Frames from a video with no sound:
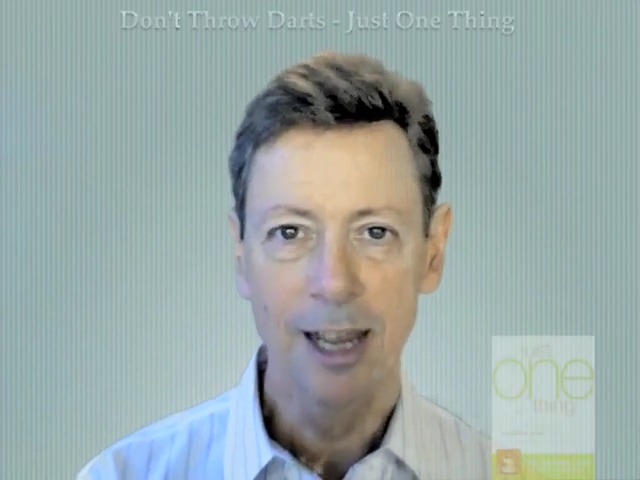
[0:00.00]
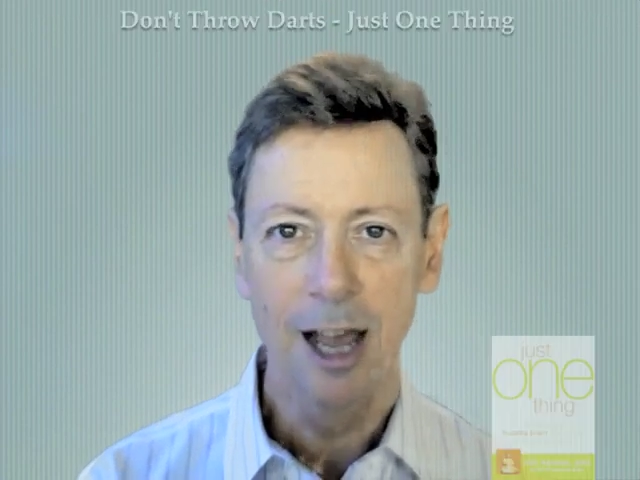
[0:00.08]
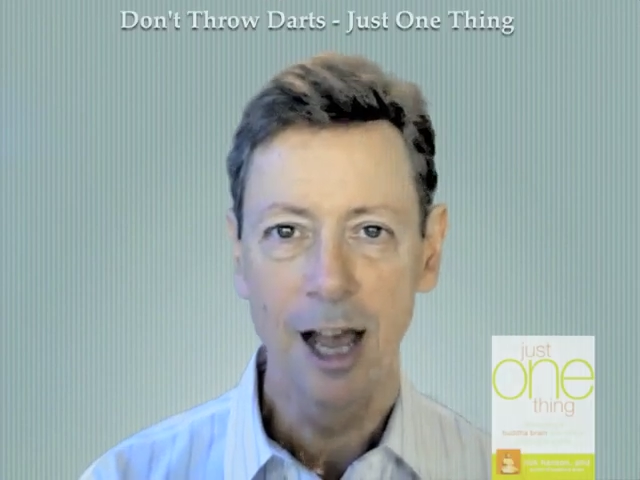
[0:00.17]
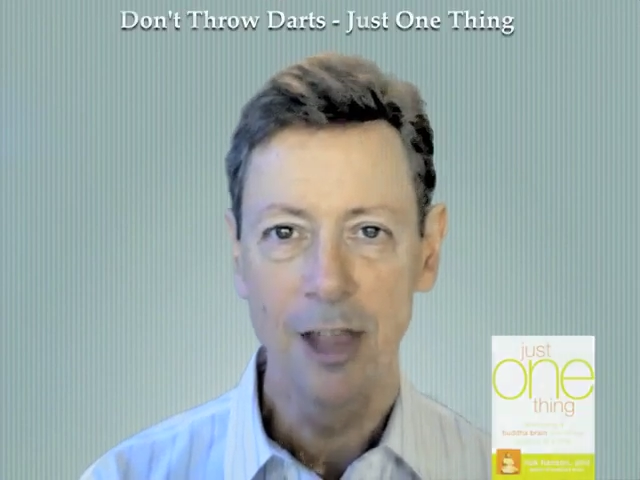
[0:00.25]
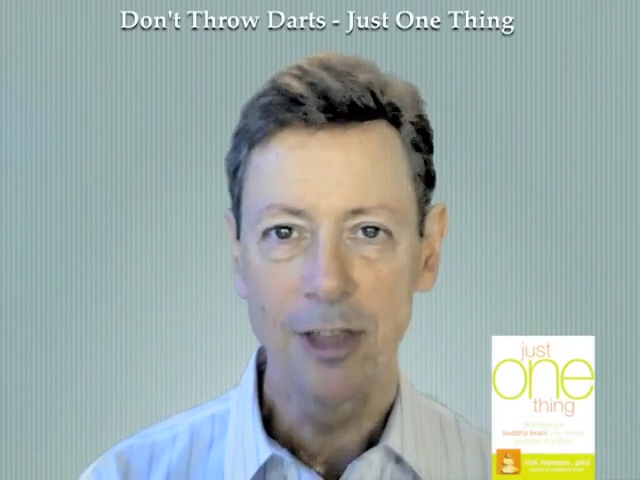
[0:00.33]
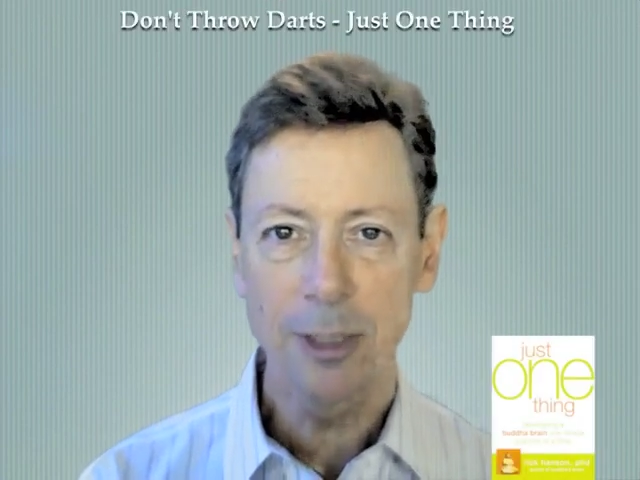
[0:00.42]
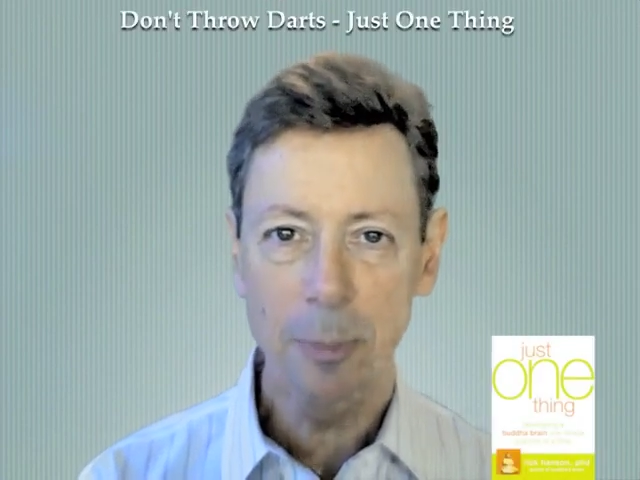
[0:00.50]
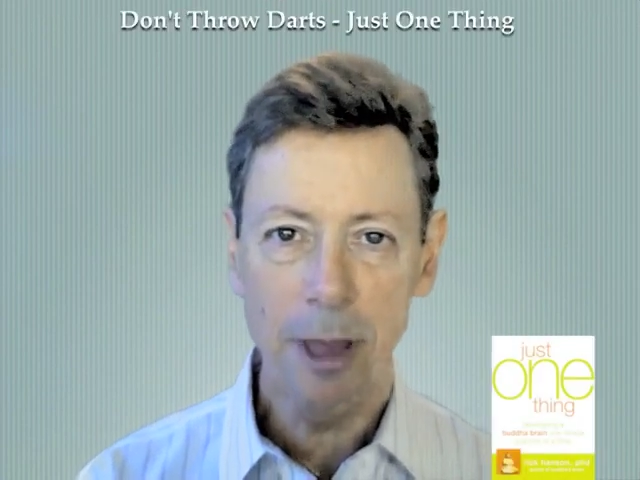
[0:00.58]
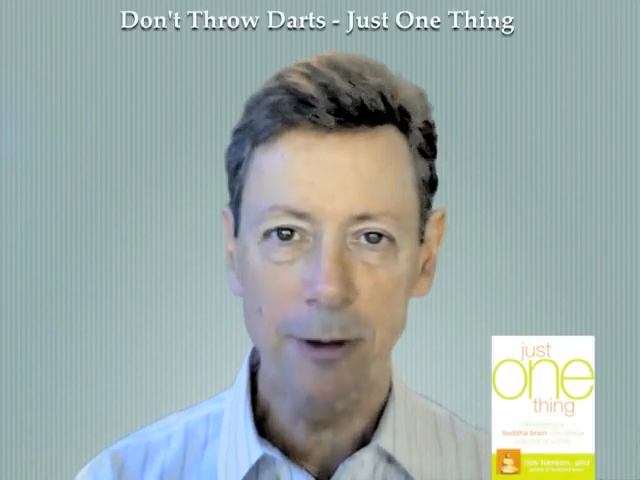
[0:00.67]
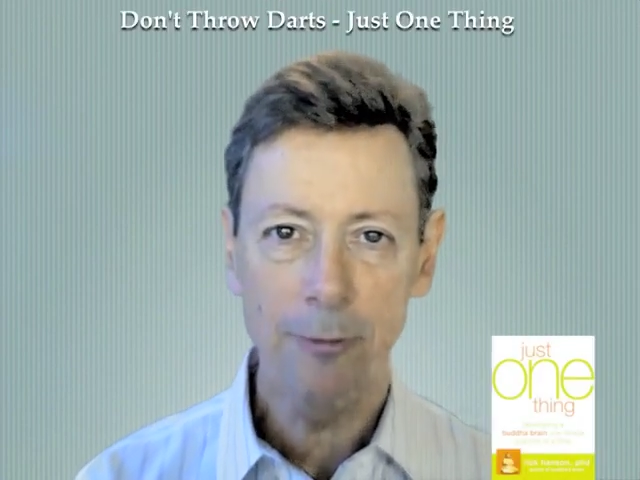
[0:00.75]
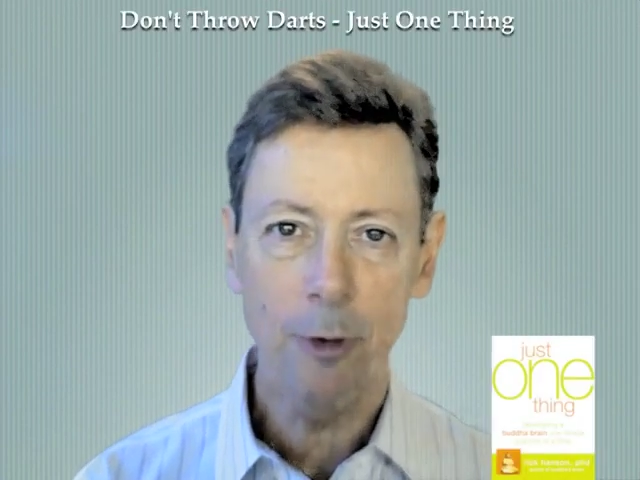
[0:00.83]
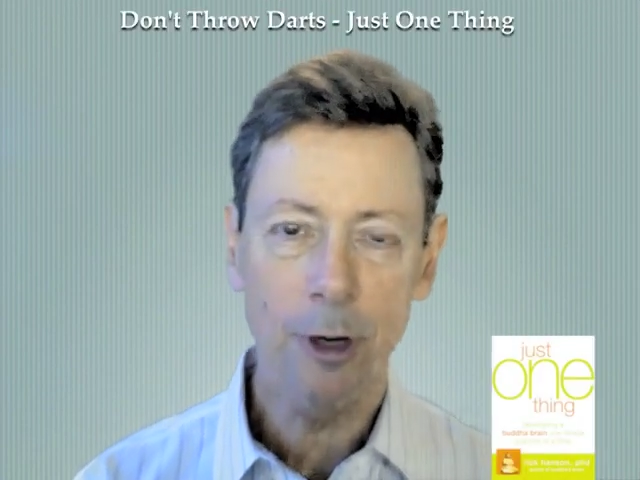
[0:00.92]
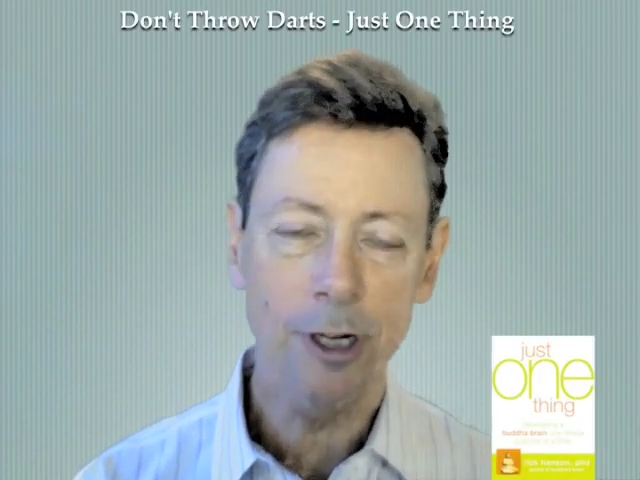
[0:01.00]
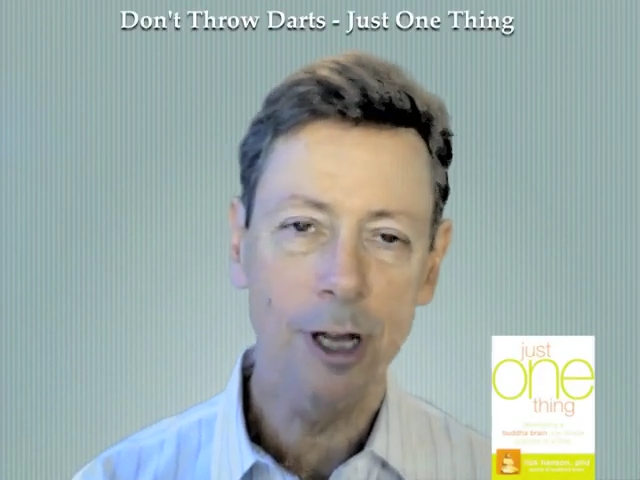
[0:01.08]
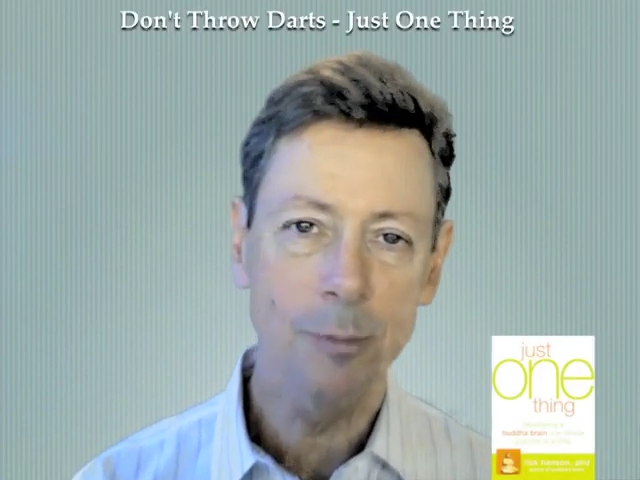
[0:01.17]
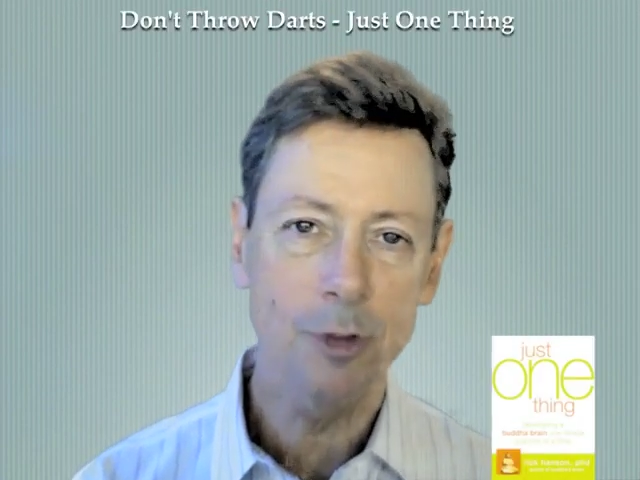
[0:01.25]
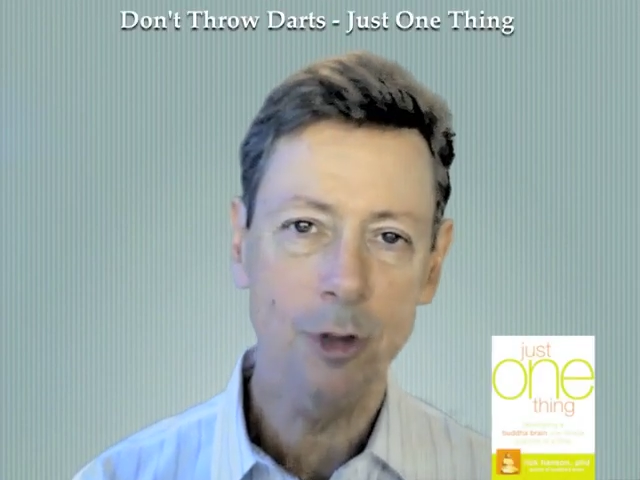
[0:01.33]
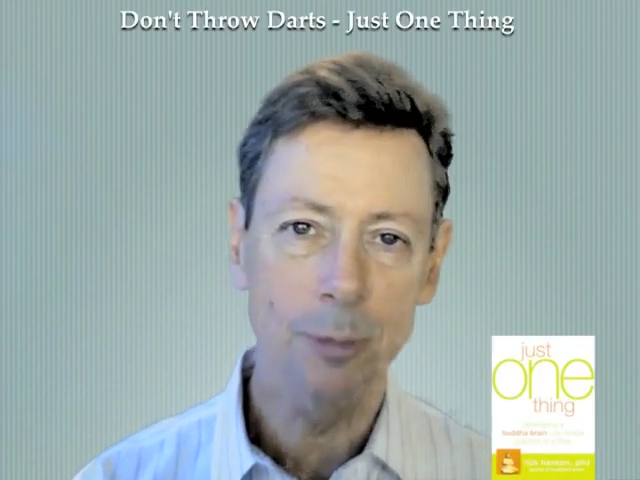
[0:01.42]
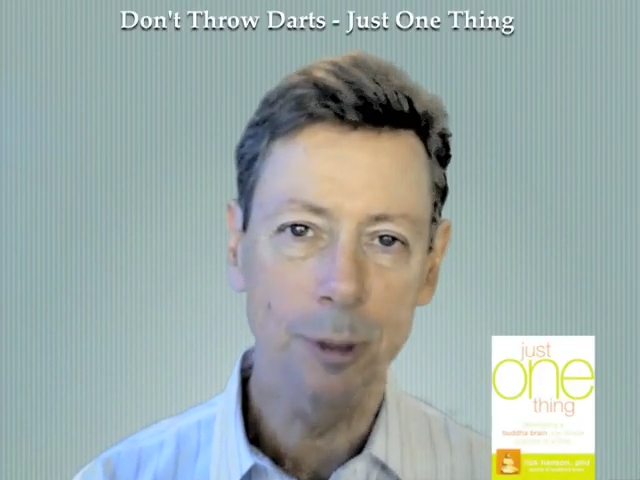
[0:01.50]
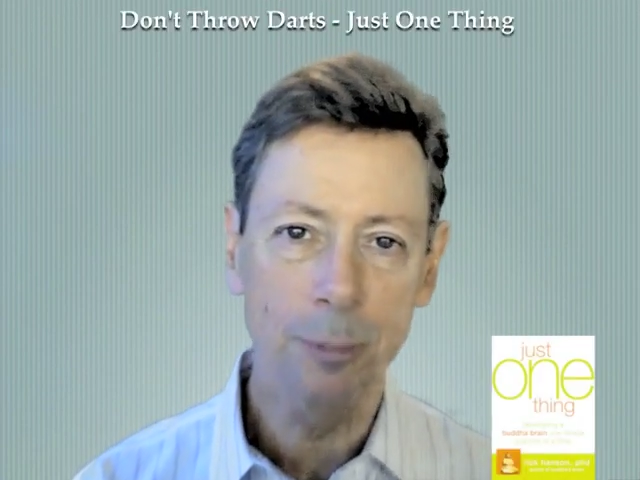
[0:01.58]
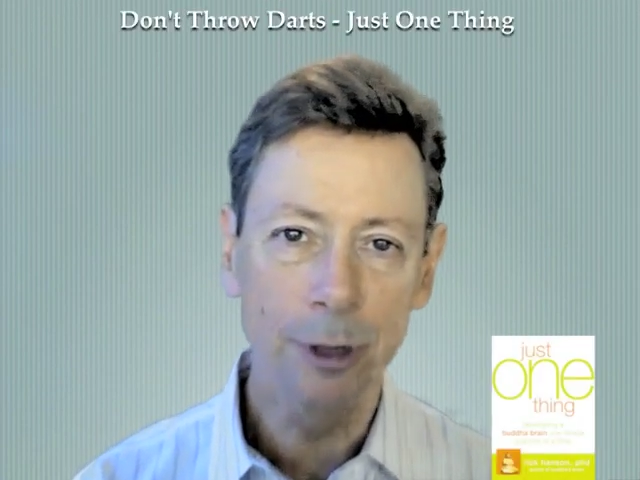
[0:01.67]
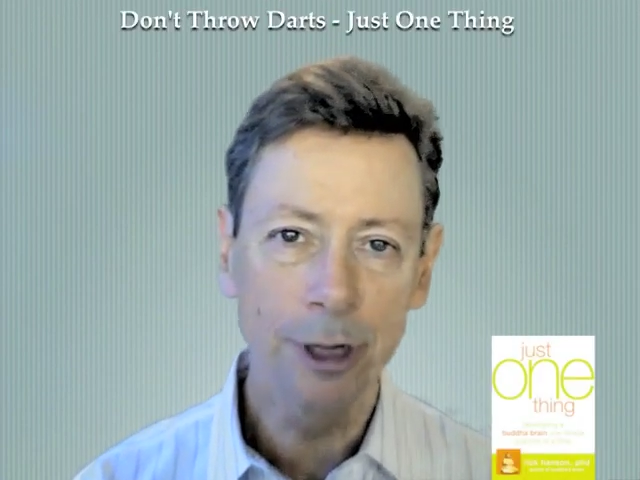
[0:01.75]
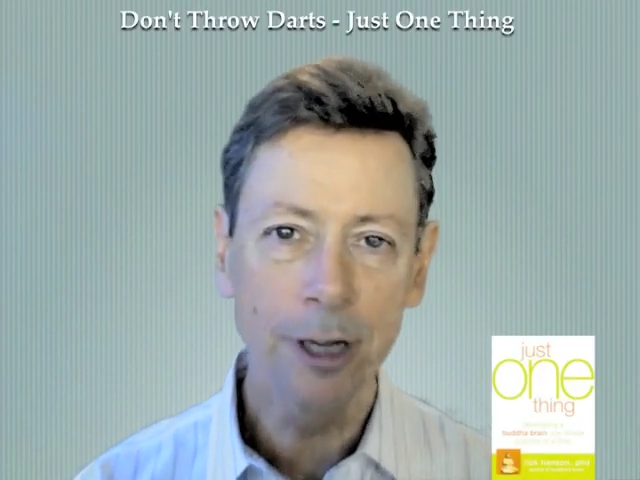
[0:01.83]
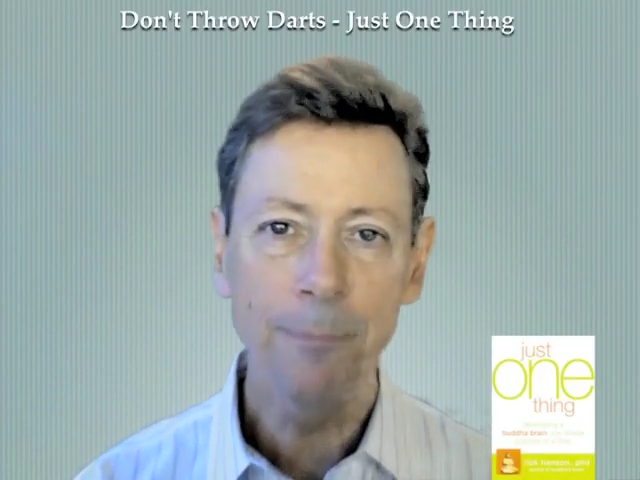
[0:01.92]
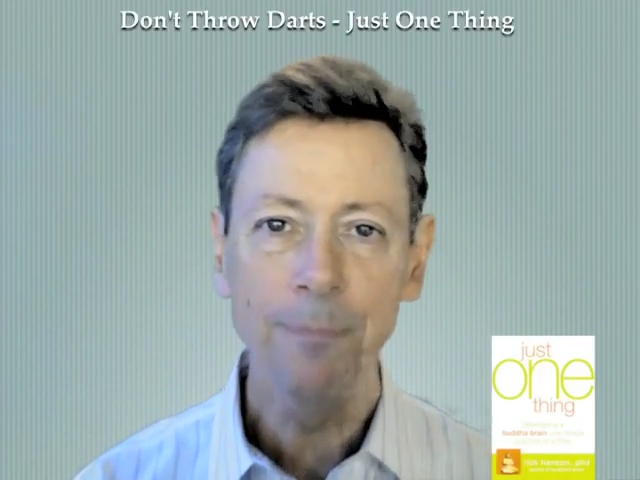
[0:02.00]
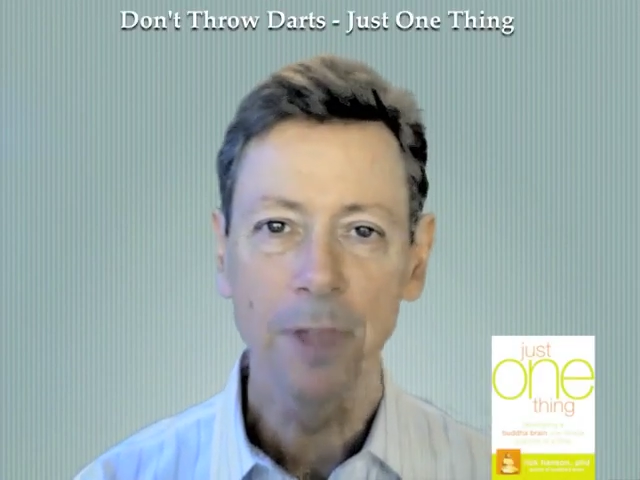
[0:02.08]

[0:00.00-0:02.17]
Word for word: Uh, this metaphor comes from the Buddha,